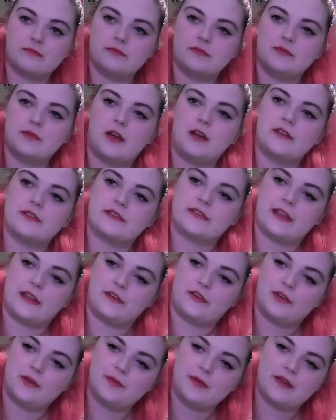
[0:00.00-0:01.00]
Honestly,
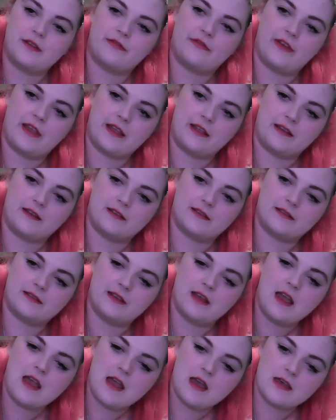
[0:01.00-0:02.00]
some of the things
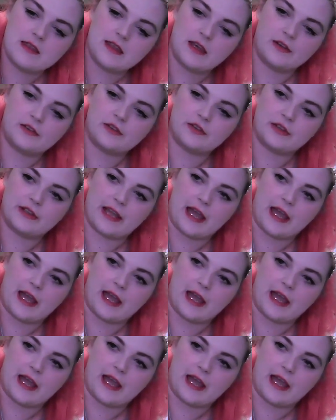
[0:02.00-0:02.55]
I was looking at,